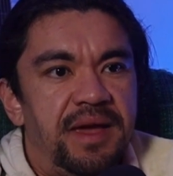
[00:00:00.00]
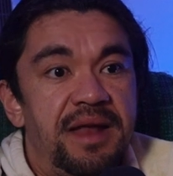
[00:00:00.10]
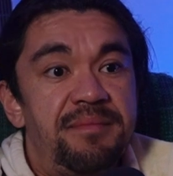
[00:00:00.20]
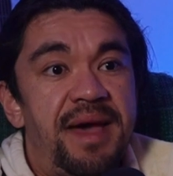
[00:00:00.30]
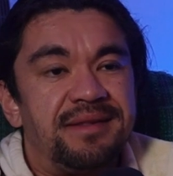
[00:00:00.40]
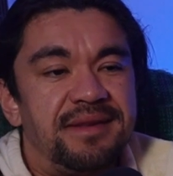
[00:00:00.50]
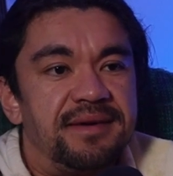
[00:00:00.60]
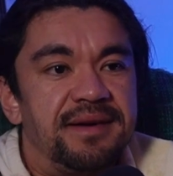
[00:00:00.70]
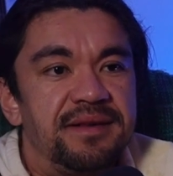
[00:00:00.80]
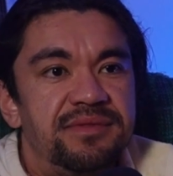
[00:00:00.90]
and
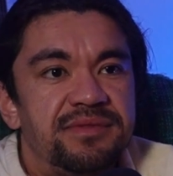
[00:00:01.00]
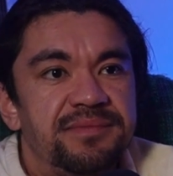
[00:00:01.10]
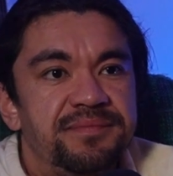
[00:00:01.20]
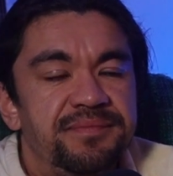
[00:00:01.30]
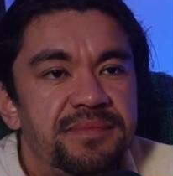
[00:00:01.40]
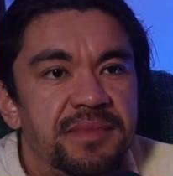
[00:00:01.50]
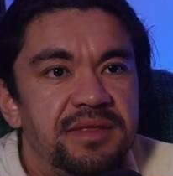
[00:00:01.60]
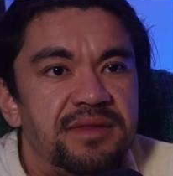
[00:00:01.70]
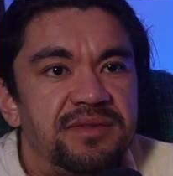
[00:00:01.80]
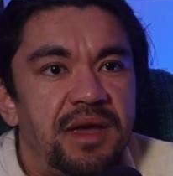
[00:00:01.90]
magnetize
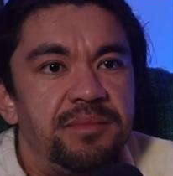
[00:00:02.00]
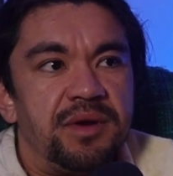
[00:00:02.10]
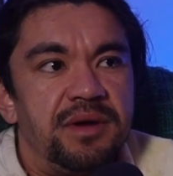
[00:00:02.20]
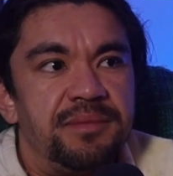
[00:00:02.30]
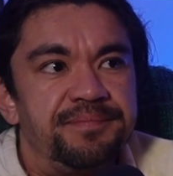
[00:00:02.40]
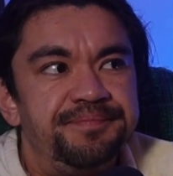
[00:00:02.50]
at the same time.